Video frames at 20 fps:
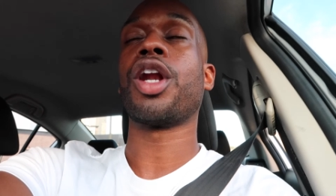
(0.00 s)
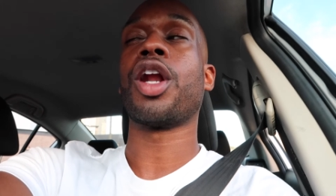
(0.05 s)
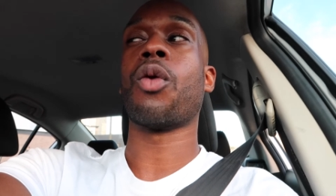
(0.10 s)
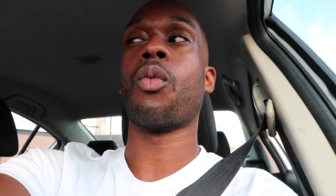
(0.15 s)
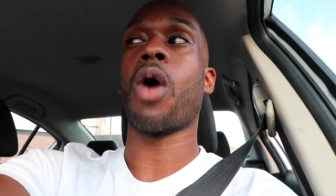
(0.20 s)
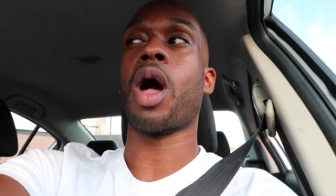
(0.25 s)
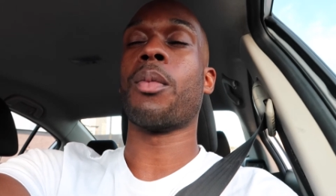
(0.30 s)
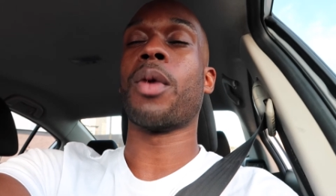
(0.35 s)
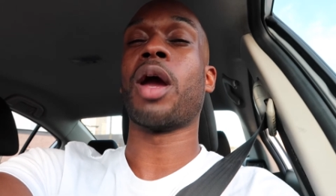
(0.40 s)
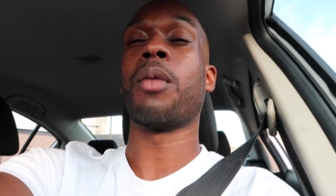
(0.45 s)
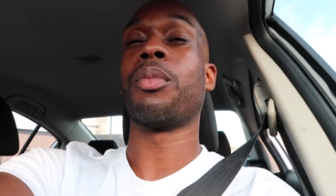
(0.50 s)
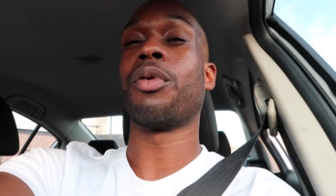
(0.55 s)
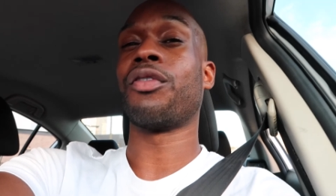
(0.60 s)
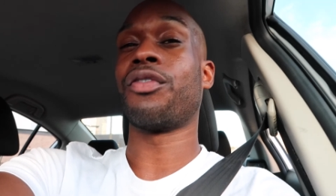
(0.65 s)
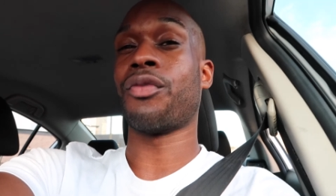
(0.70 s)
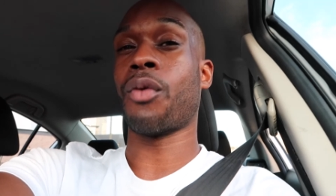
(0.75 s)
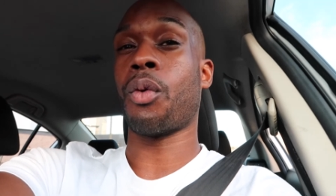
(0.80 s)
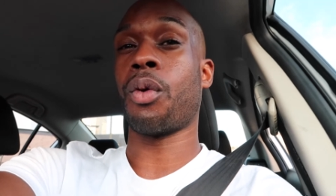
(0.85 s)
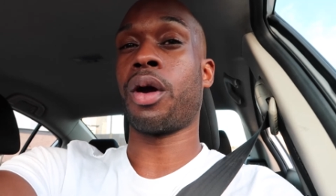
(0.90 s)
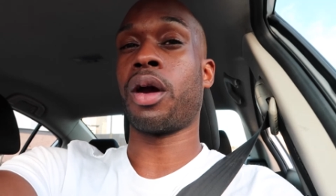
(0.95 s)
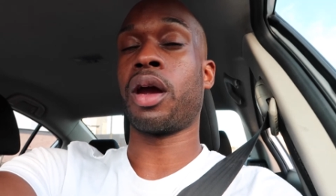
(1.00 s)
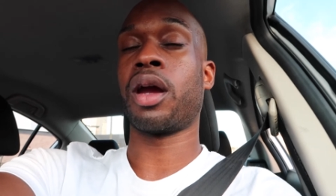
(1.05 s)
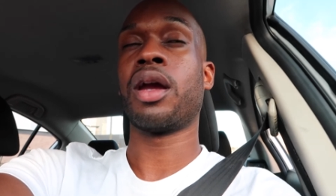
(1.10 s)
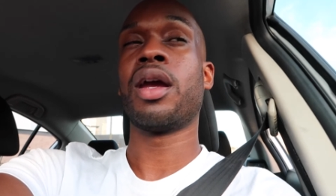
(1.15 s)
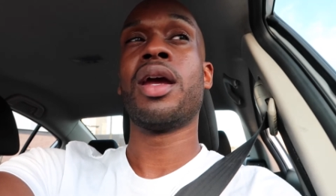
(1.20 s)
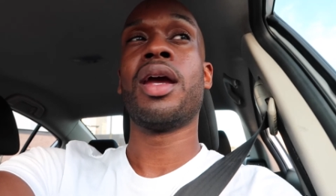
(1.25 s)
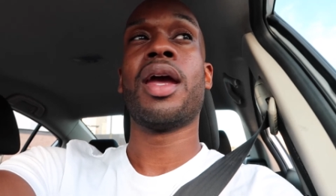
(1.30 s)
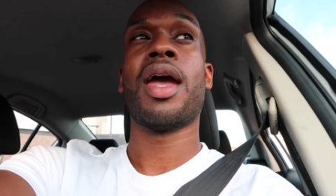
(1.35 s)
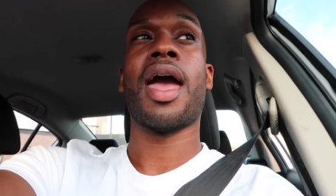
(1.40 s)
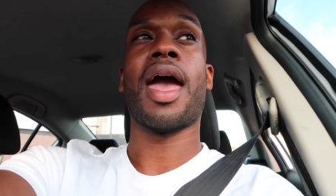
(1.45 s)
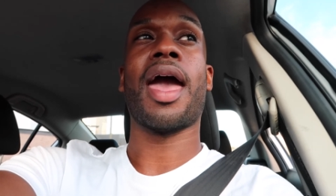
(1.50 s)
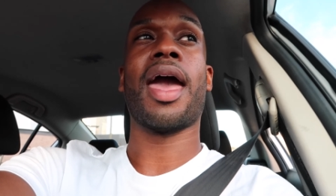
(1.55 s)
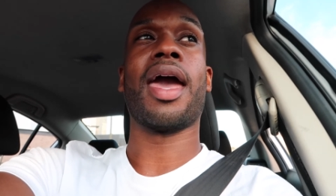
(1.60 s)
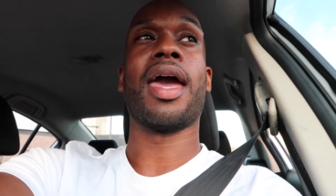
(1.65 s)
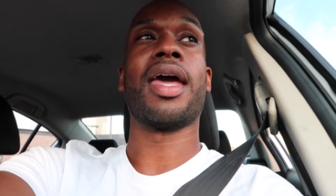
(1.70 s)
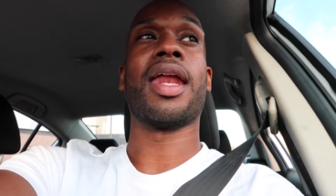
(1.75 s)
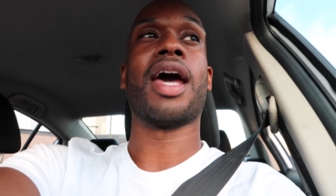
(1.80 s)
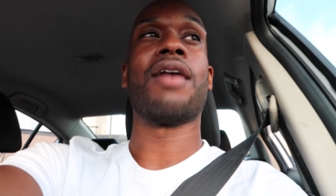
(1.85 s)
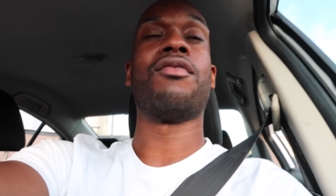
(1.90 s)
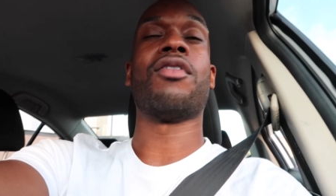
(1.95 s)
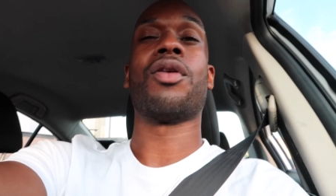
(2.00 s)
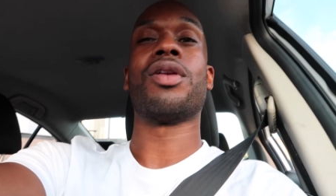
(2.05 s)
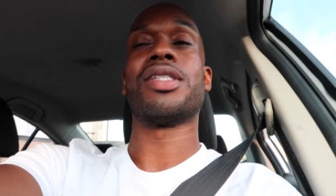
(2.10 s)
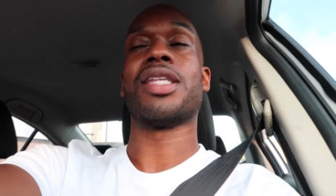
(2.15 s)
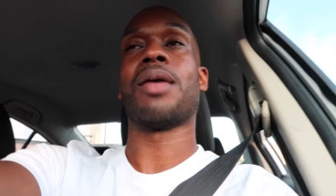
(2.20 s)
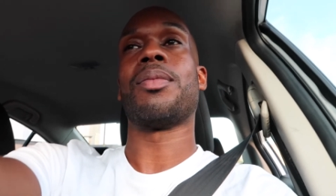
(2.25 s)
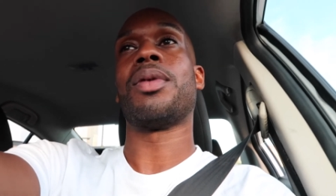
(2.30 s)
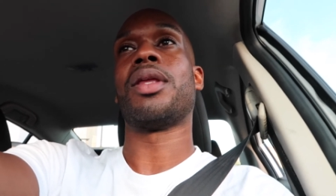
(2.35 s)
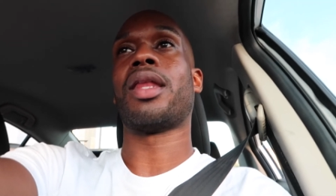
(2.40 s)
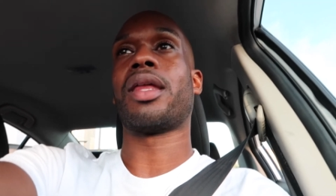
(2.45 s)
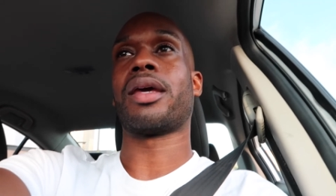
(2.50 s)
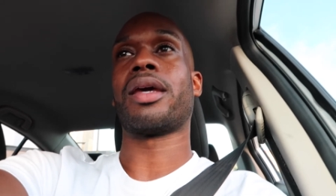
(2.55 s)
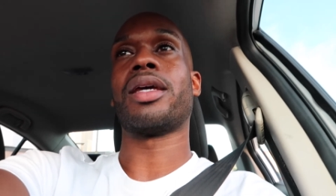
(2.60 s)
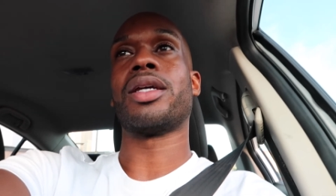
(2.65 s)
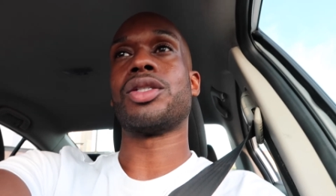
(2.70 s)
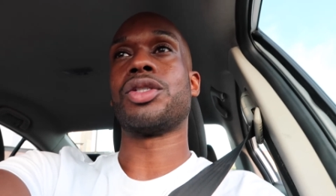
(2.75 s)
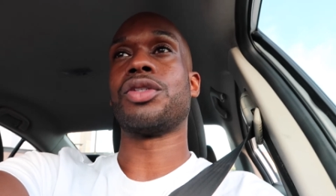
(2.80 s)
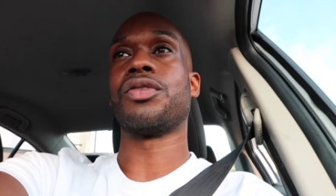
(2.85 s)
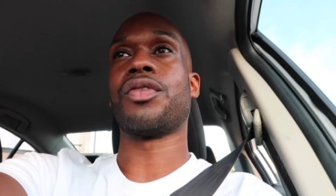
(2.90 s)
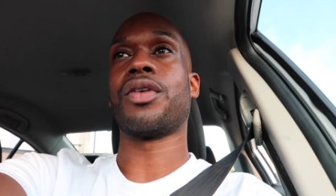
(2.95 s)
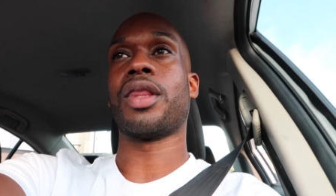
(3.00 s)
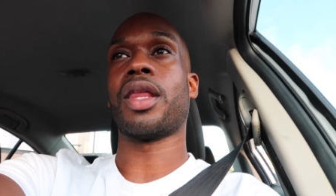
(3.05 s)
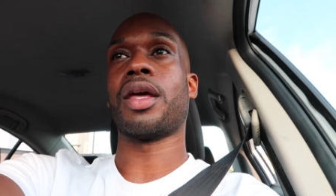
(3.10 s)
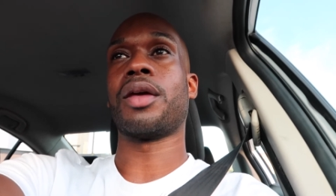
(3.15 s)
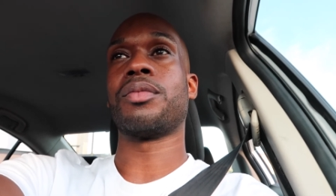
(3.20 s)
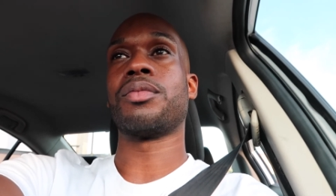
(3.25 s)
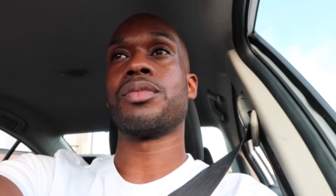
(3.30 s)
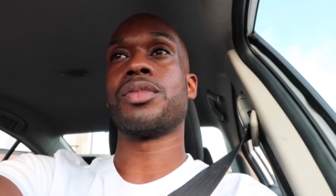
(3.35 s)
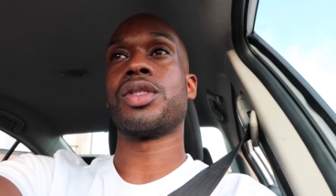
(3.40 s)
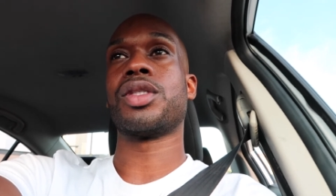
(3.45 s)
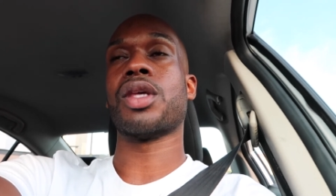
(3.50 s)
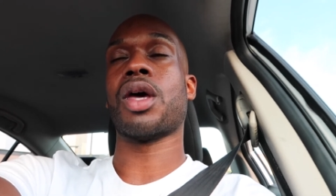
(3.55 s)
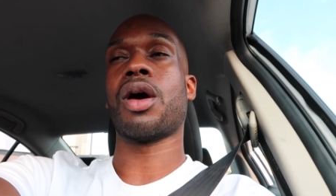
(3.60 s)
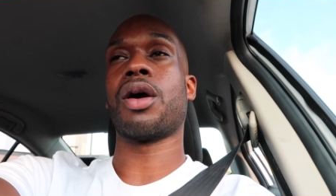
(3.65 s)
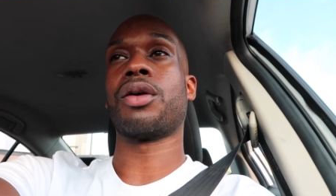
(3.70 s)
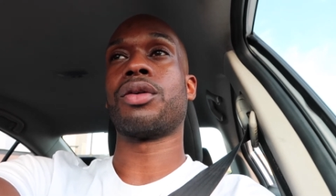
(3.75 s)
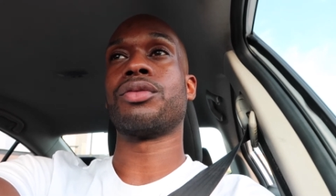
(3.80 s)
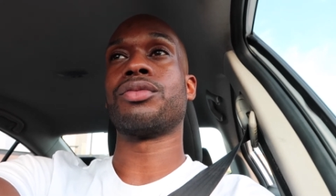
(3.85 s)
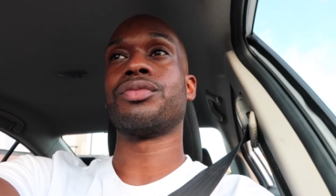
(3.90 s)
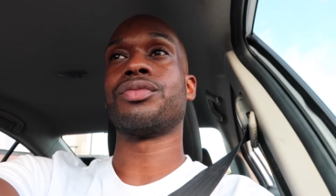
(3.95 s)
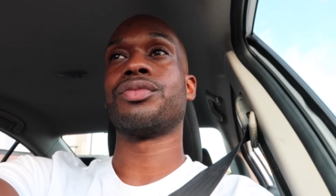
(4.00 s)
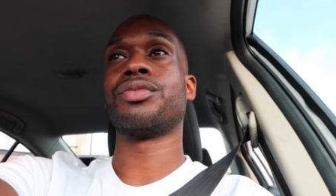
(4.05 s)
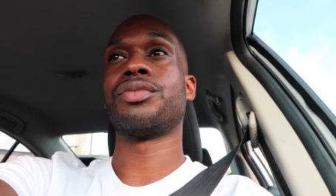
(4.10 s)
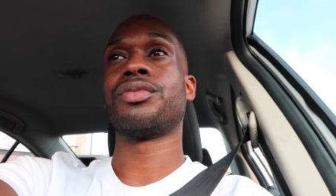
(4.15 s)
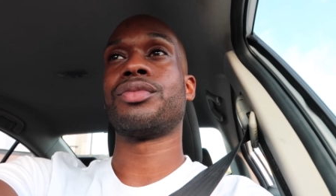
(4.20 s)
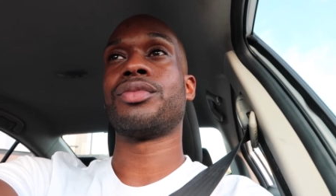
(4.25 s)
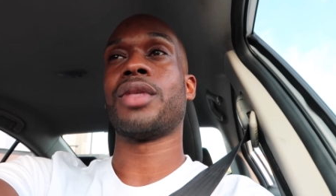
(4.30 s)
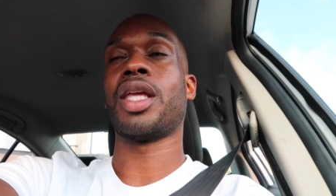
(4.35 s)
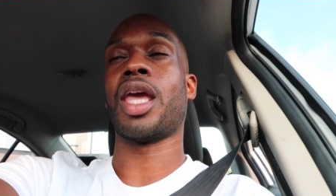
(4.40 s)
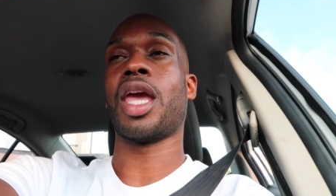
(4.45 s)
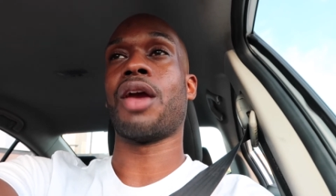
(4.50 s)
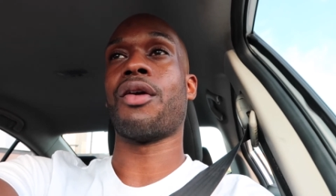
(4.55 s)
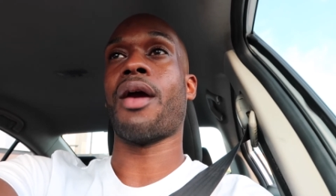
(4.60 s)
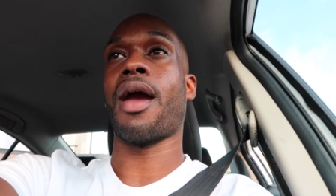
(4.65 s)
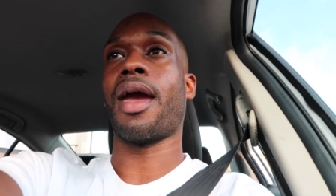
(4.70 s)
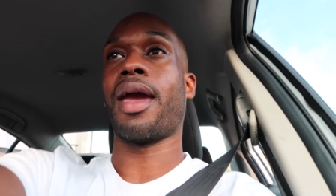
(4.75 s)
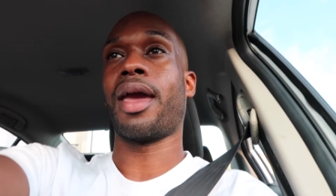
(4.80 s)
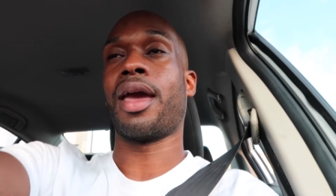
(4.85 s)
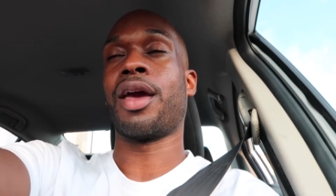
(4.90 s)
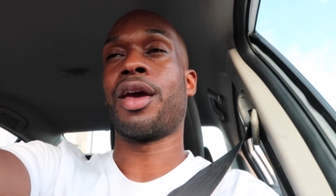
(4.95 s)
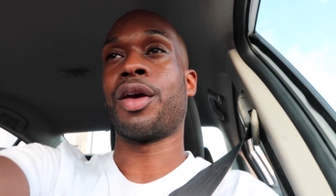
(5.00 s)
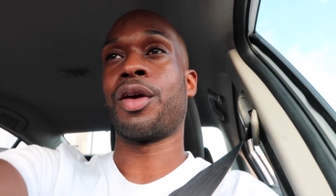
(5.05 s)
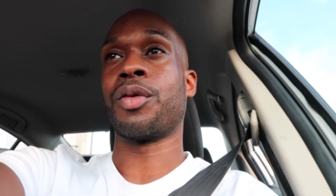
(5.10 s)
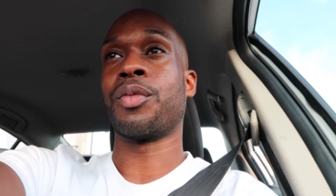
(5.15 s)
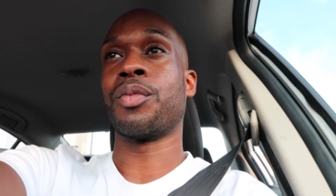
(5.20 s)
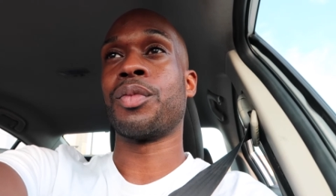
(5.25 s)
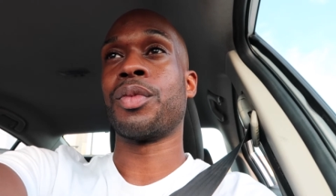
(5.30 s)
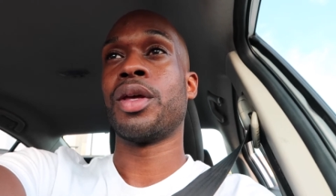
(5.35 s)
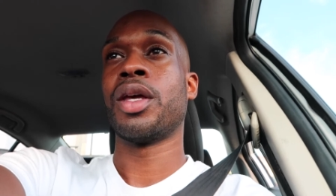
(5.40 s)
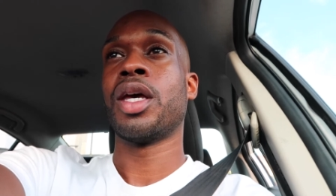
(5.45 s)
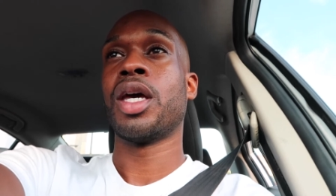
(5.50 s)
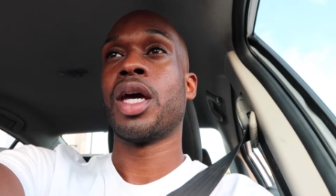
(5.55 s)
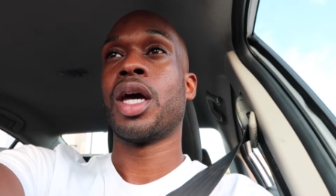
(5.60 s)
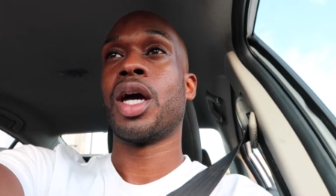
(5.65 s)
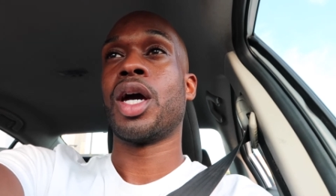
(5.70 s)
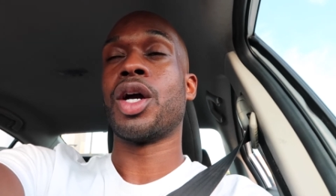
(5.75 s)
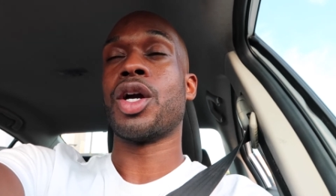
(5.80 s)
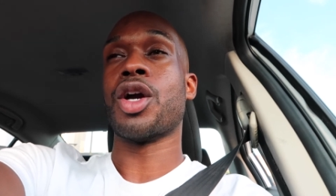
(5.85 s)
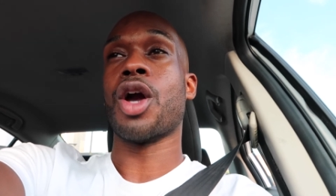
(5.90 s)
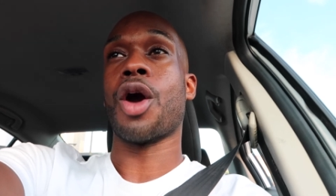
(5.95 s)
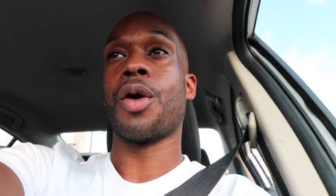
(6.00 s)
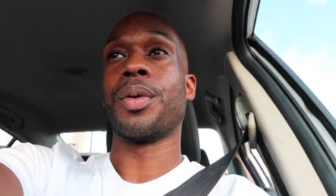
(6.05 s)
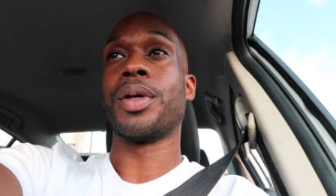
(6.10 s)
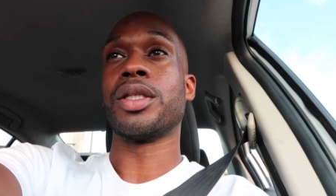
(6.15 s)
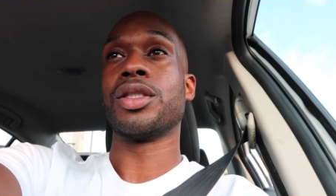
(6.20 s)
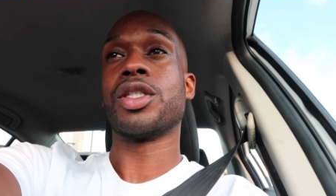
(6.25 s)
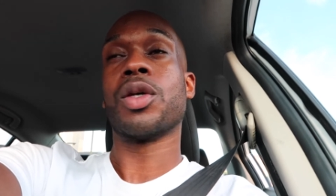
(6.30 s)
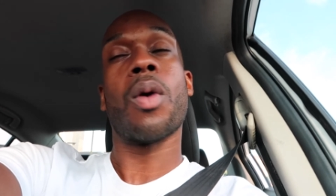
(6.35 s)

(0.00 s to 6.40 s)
in Walmart before, and I've noticed that'd be like an issue for them. So here I am going to